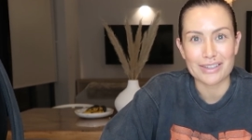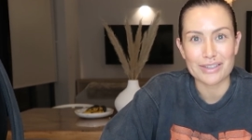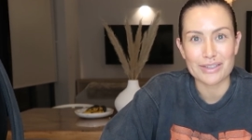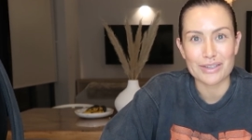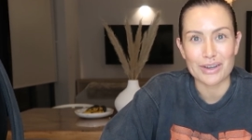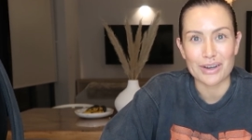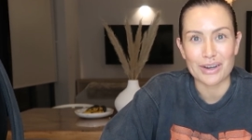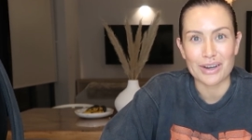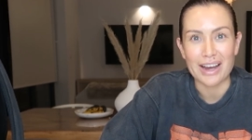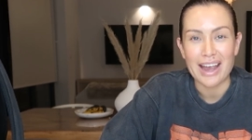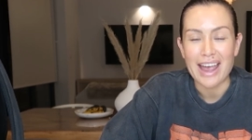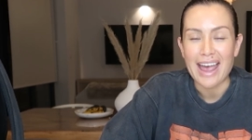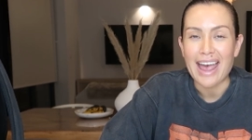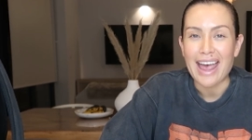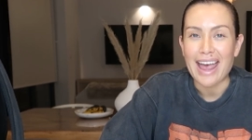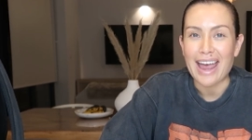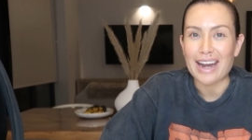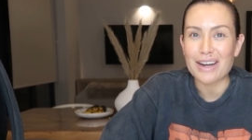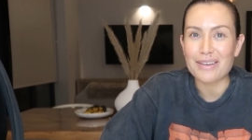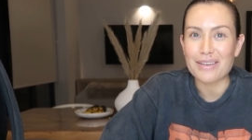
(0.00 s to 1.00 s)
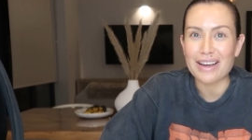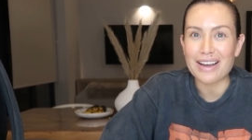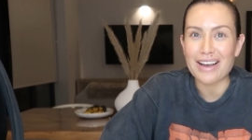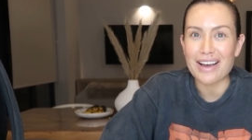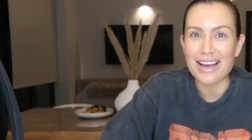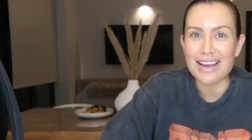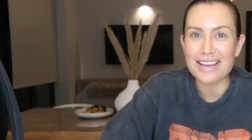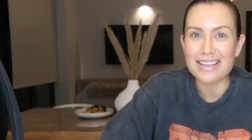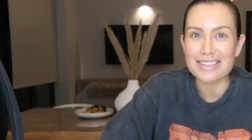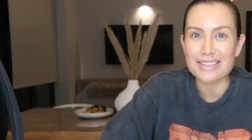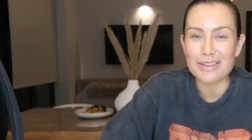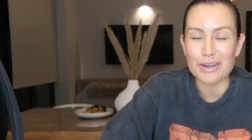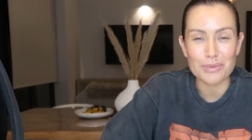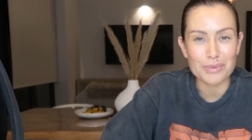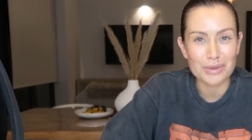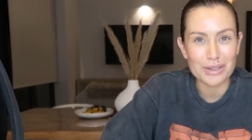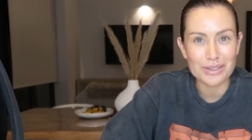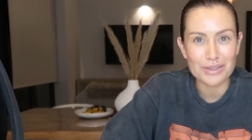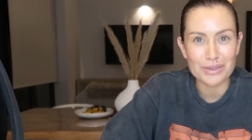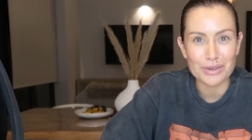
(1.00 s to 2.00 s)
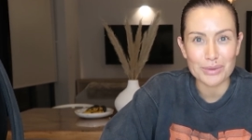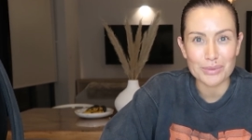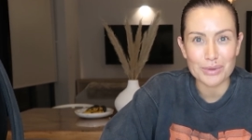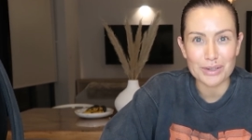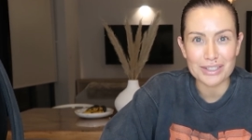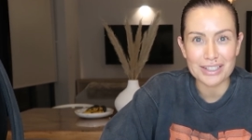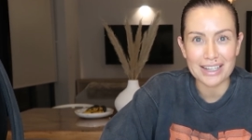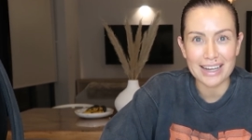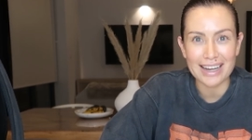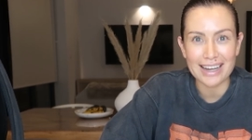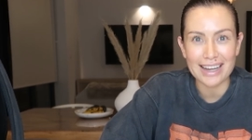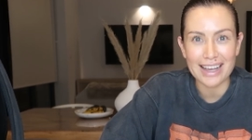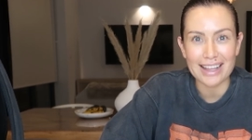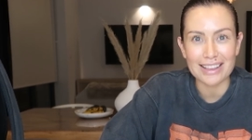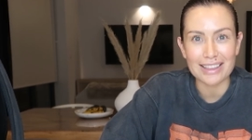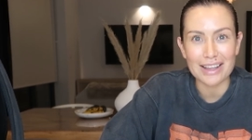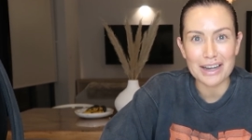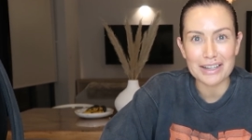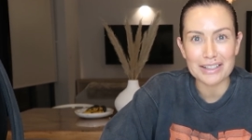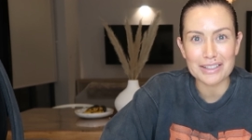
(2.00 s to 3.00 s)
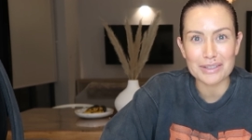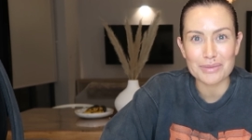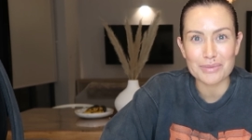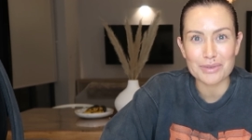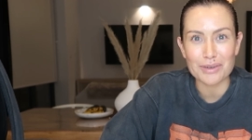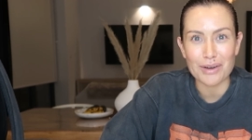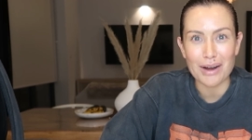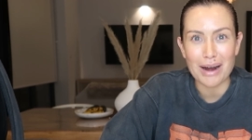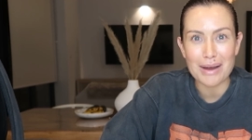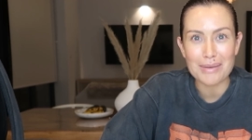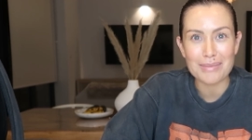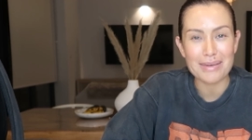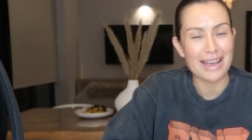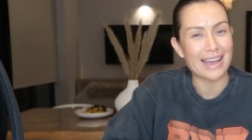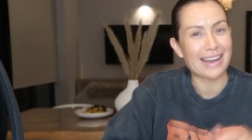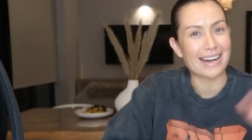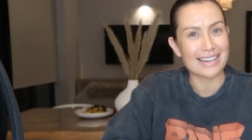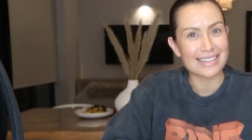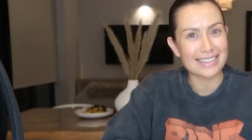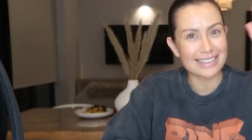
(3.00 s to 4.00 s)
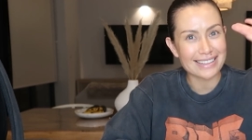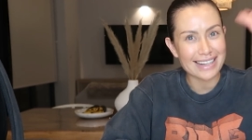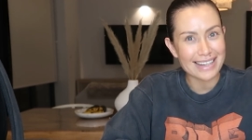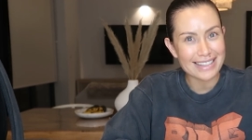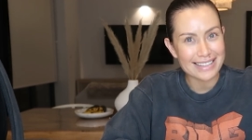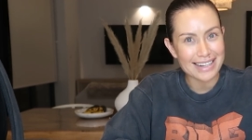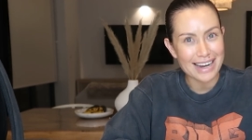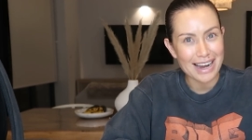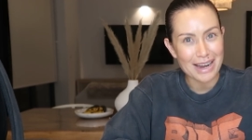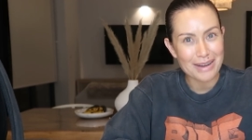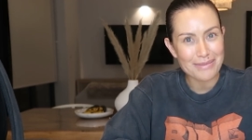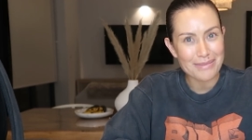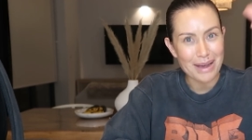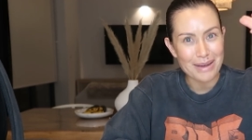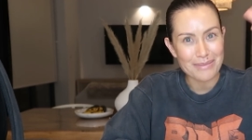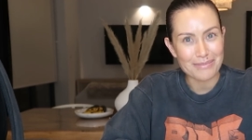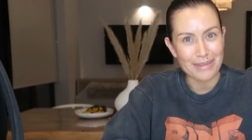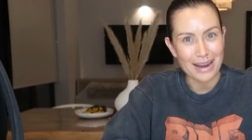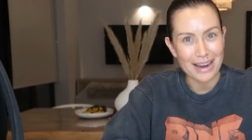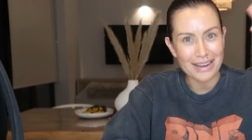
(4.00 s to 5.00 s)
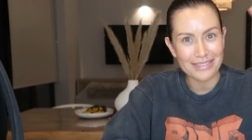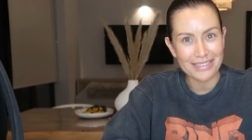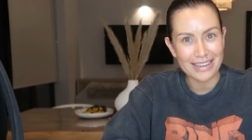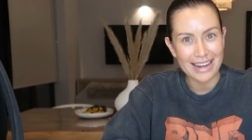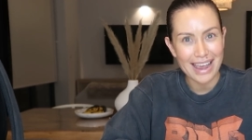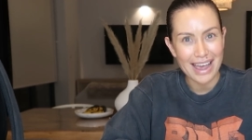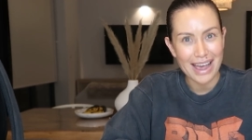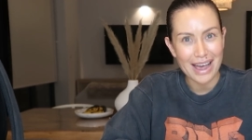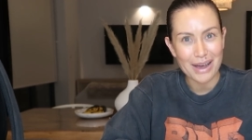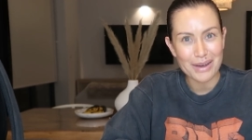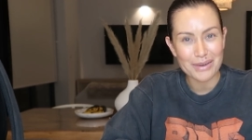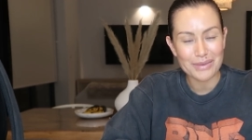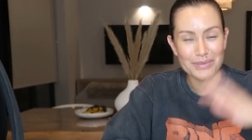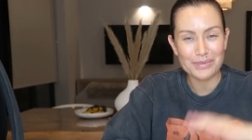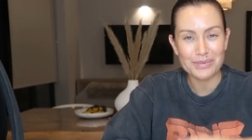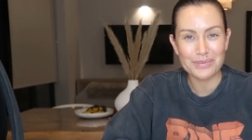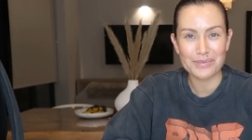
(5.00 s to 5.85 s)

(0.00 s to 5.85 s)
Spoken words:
So anyway guys, hope you enjoyed watching. Like, subscribe, and until next time, bye for now.